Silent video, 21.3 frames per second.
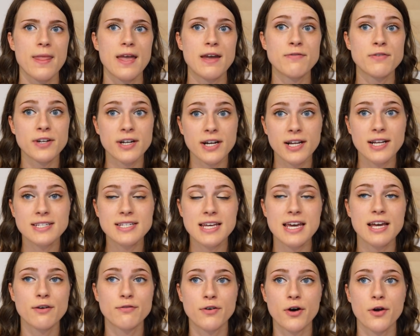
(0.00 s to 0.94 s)
If you're gonna
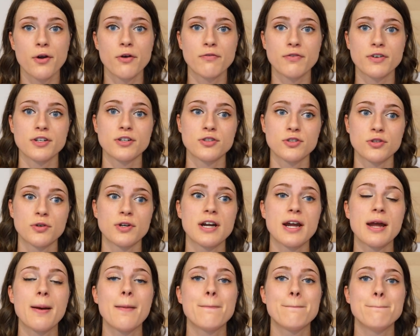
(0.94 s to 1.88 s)
take a photo for your
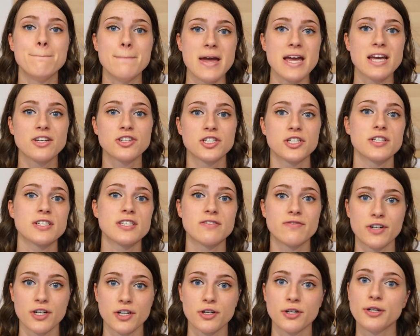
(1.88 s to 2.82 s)
story, make sure it's
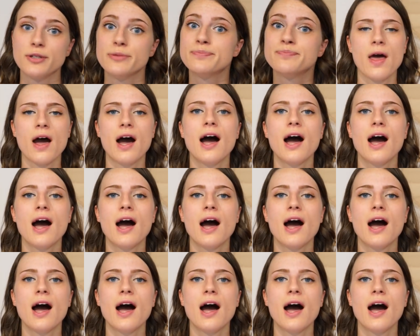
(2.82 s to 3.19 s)
vertical.